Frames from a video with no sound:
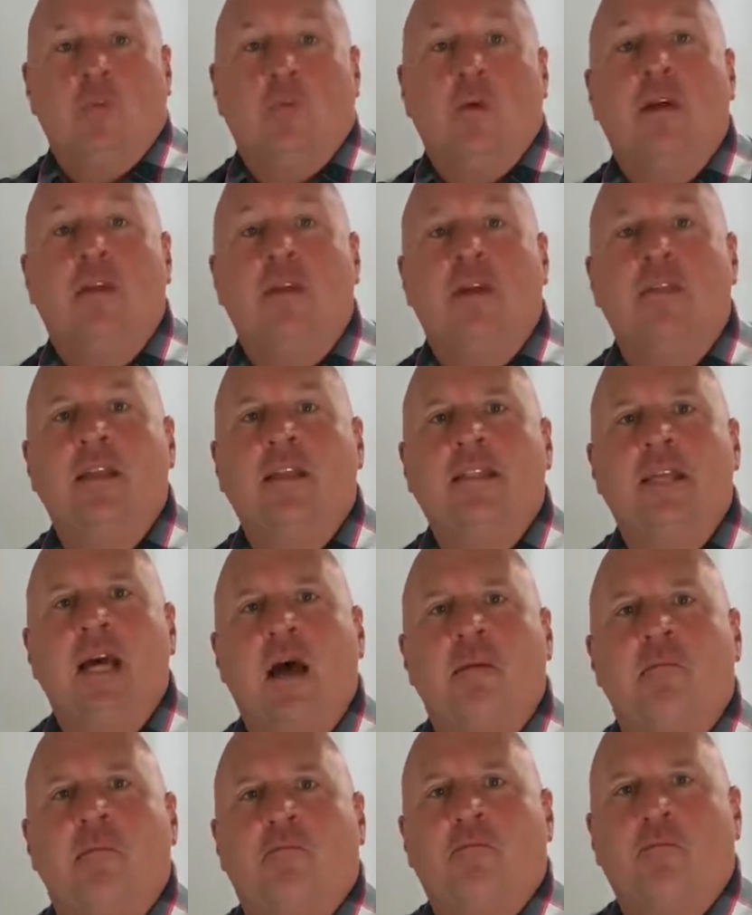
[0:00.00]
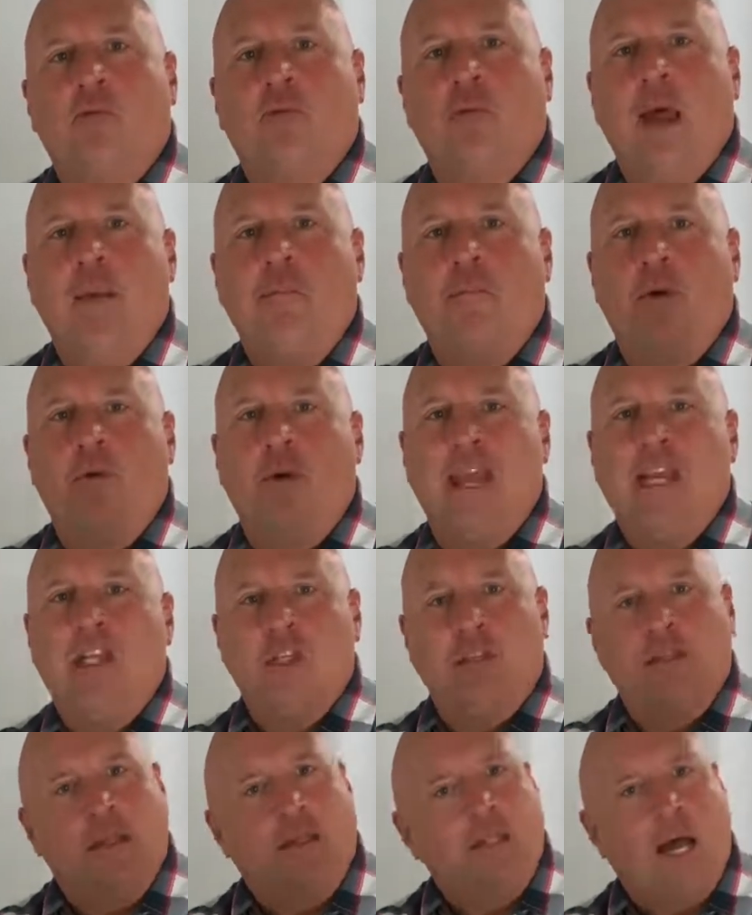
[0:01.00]
We are in the time of
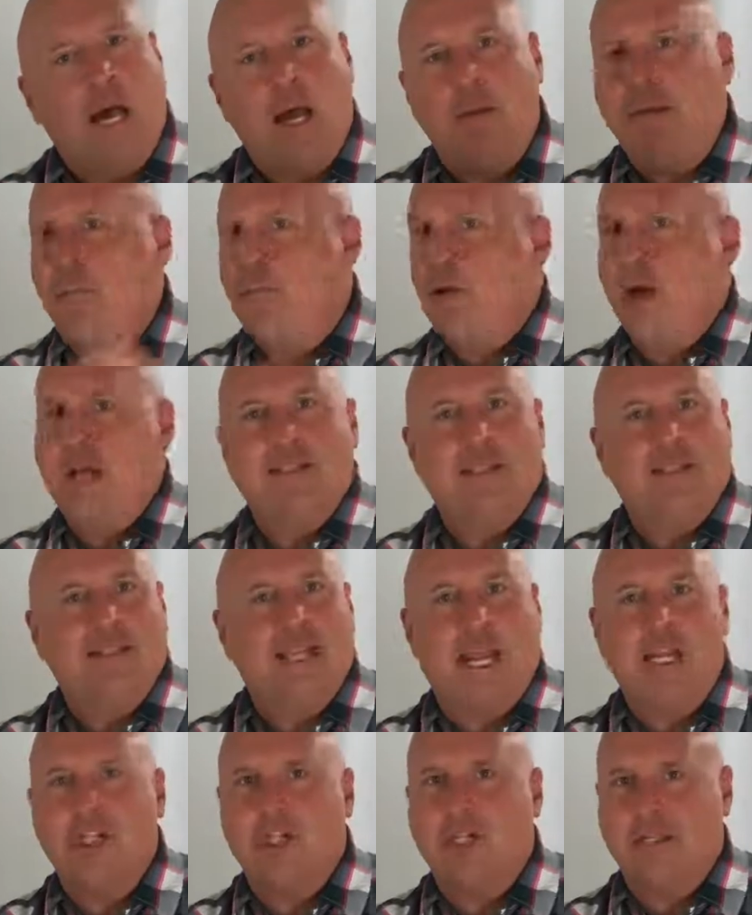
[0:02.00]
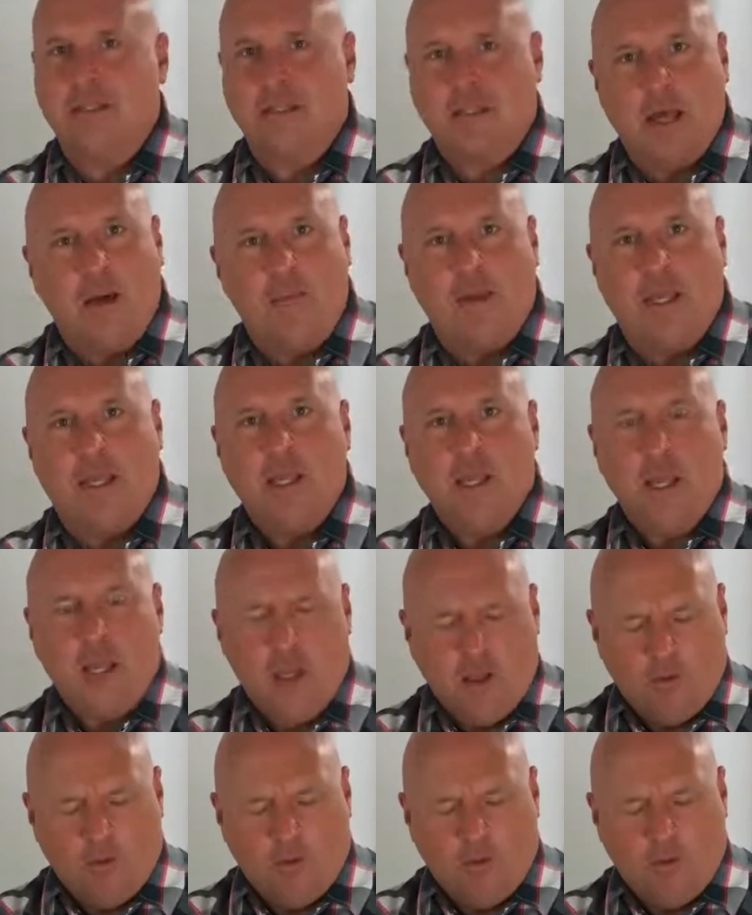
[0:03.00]
preparation. The time of presentation is coming.